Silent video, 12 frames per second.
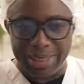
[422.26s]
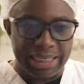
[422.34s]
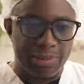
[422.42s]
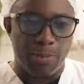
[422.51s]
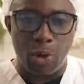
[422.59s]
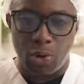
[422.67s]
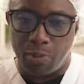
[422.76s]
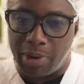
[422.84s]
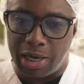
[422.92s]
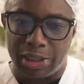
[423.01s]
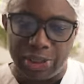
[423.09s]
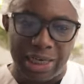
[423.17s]
Beast Mode
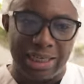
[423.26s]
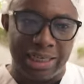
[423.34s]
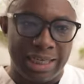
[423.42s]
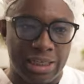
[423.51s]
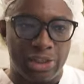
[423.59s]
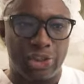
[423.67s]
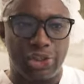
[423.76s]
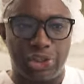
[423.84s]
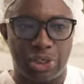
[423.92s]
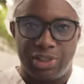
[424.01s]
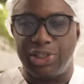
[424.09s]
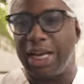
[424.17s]
Marshawn
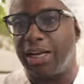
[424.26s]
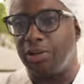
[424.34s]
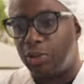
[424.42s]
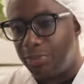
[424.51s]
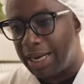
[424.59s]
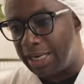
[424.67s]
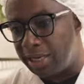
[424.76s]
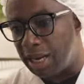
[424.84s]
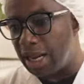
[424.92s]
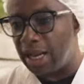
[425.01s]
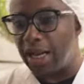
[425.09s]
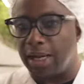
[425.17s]
Lynch. Shout out to my
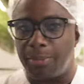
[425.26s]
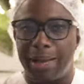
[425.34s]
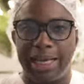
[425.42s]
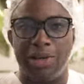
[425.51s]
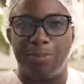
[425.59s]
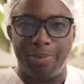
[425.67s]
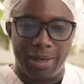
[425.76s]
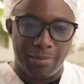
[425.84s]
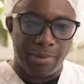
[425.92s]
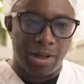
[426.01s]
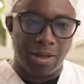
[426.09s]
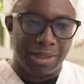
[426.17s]
dog Michael
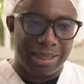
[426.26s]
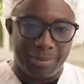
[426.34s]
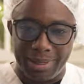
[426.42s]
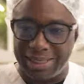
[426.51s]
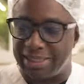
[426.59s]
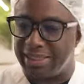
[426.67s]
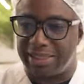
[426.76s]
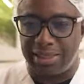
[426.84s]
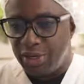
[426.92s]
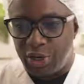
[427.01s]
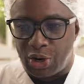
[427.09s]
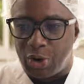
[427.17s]
Pinball Clements.
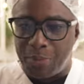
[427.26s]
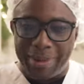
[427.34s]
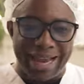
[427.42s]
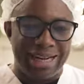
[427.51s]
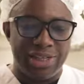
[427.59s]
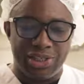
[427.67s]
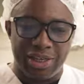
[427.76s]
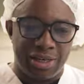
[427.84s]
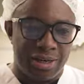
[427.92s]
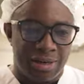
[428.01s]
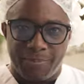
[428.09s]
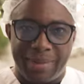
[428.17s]
You know,
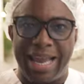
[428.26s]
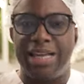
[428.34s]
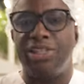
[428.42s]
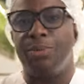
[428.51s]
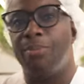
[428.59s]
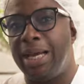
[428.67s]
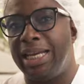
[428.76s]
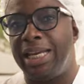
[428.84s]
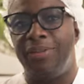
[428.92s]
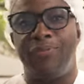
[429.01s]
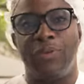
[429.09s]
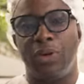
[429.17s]
managing managing
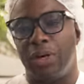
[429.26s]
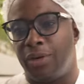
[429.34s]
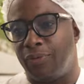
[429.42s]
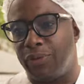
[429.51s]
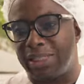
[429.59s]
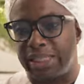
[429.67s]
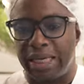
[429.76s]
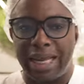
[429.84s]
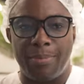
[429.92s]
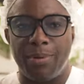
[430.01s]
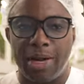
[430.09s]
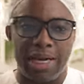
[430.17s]
money for for
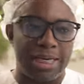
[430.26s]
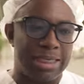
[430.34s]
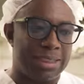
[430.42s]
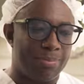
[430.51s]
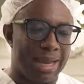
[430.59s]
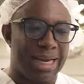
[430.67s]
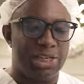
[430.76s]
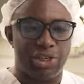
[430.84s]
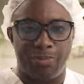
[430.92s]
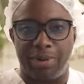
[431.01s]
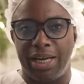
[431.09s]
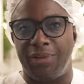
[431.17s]
celebrities,
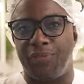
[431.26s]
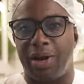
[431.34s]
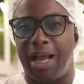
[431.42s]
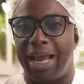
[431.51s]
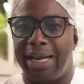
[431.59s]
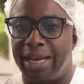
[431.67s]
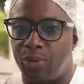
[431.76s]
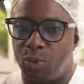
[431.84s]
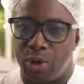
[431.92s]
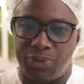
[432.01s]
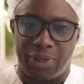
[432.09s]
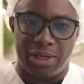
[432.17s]
managing money for high net
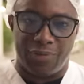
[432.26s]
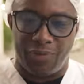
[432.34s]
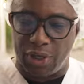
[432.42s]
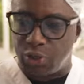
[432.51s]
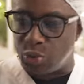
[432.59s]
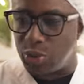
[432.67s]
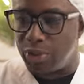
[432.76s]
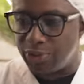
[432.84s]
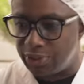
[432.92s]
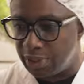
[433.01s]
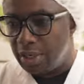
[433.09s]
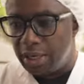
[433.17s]
worth
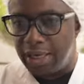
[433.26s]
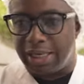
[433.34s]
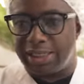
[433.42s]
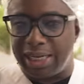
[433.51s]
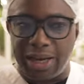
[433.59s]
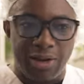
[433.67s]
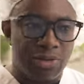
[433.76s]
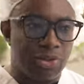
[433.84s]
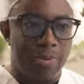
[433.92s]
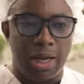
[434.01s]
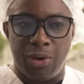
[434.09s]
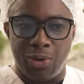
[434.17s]
individuals. Uh, shout out
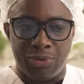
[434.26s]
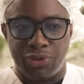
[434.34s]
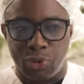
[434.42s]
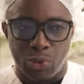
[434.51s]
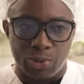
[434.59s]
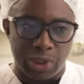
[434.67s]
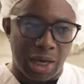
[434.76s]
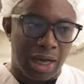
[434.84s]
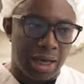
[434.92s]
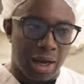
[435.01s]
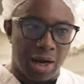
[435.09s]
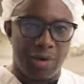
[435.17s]
to my old school
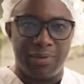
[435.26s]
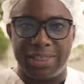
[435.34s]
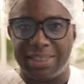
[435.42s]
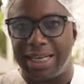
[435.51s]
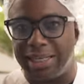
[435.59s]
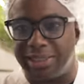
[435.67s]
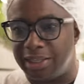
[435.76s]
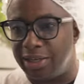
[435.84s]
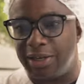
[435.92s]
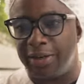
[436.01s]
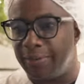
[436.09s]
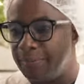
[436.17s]
dog Harvey
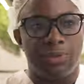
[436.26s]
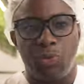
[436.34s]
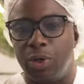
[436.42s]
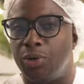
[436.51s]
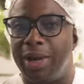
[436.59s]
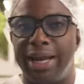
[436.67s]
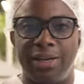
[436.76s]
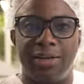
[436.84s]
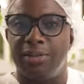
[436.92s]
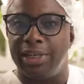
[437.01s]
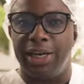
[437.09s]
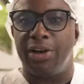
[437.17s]
Stensler. We're right
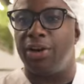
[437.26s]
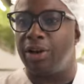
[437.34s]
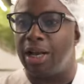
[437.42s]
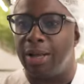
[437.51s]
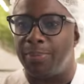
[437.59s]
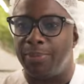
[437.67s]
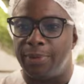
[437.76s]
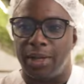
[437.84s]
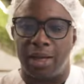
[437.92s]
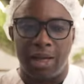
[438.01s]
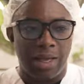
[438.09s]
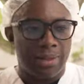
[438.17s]
near um,
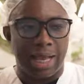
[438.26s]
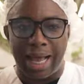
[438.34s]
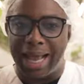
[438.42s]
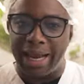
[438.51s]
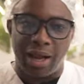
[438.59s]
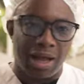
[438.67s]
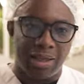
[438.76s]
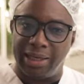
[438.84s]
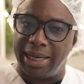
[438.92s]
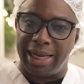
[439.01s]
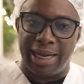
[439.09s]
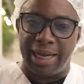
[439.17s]
the the High
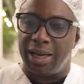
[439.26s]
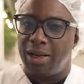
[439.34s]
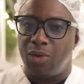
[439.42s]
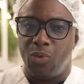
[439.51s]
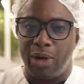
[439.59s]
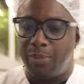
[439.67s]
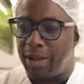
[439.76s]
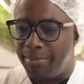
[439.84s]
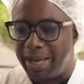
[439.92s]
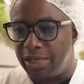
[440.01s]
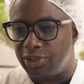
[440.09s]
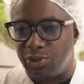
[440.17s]
Holiday. One of my
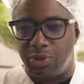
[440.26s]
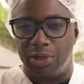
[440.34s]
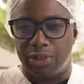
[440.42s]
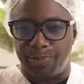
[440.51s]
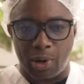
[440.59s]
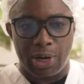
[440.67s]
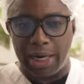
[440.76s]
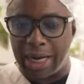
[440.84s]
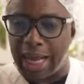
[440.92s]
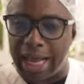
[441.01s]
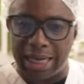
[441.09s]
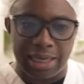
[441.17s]
mentors, Bernie
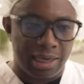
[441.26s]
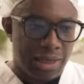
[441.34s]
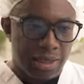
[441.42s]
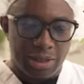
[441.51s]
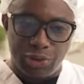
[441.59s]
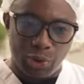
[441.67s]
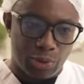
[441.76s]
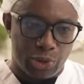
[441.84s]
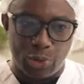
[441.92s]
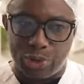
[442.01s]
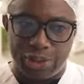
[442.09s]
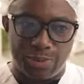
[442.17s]
Locke, two
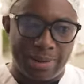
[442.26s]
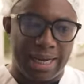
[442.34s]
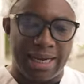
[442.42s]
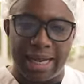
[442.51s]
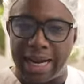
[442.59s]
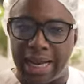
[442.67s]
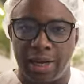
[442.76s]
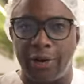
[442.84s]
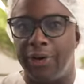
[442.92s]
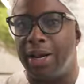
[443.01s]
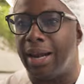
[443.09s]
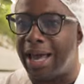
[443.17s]
Jewish men that I
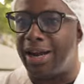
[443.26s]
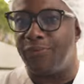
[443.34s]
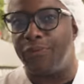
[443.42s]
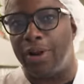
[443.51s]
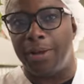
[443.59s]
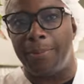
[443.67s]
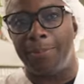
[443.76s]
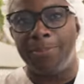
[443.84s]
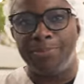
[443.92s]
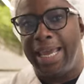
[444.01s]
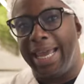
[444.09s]
learned a lot from.